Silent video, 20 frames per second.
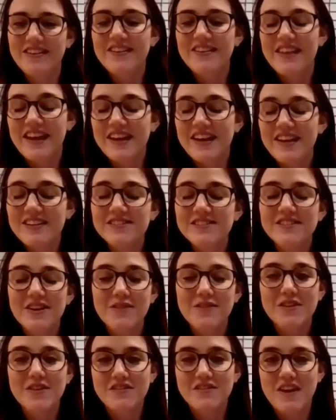Thank you
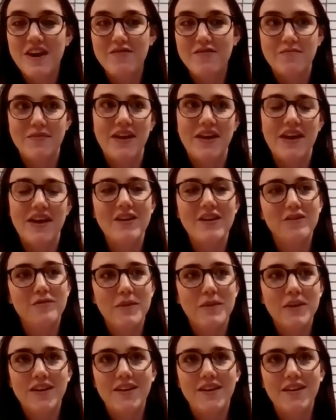so much for having me. It's
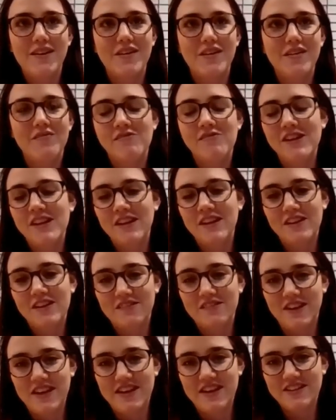been really
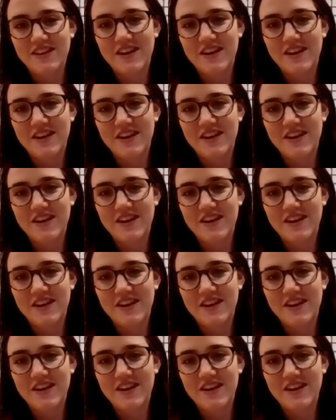lovely to